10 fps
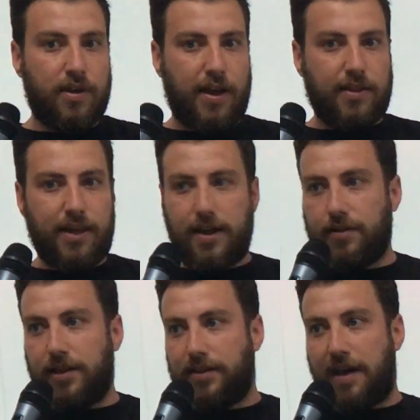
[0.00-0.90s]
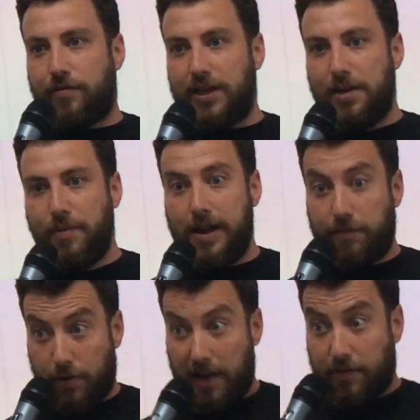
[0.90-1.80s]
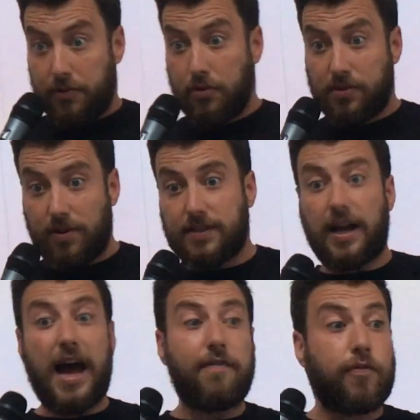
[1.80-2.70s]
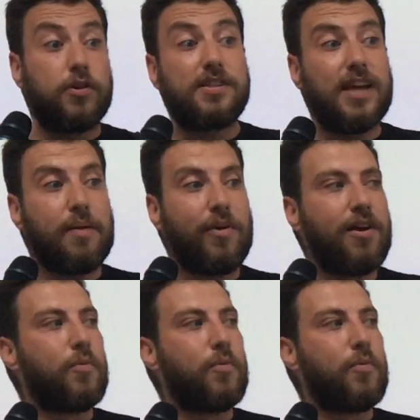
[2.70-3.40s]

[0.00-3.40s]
and then in every email for every user is hi first name,